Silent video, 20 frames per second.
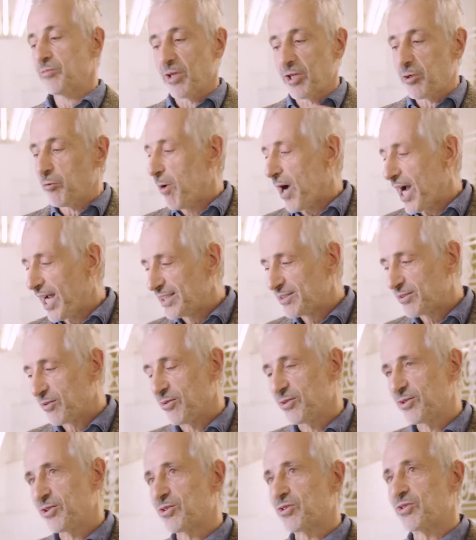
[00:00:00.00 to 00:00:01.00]
requires
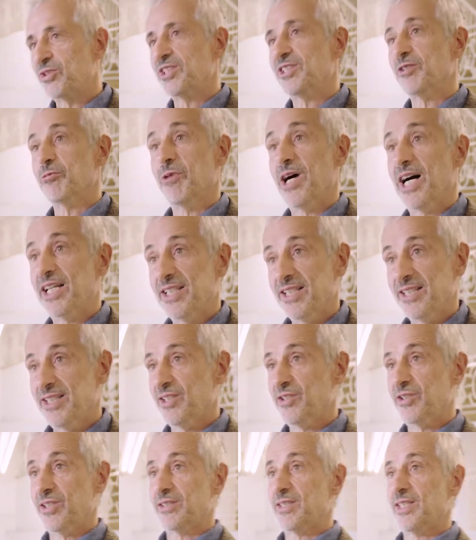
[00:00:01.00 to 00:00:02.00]
also citywide
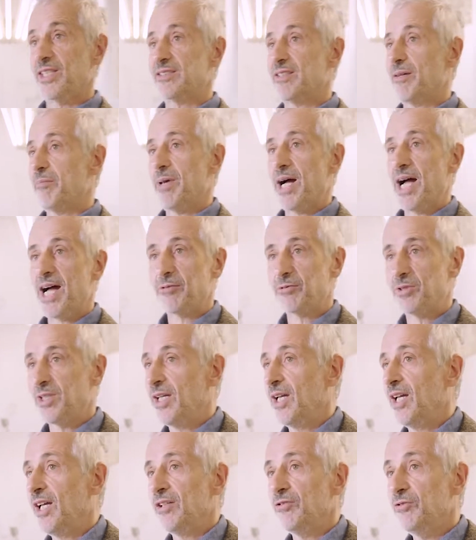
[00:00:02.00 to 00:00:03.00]
initiatives
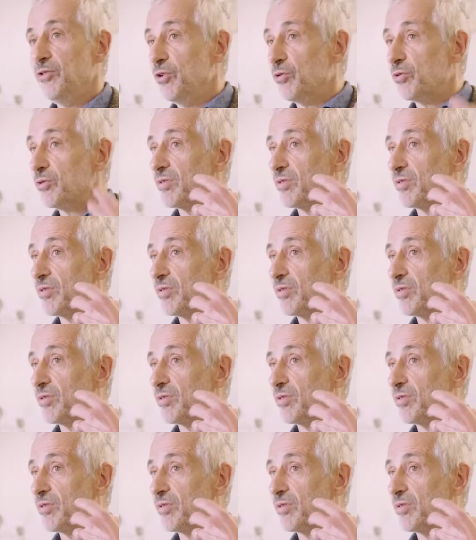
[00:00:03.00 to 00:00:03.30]
about new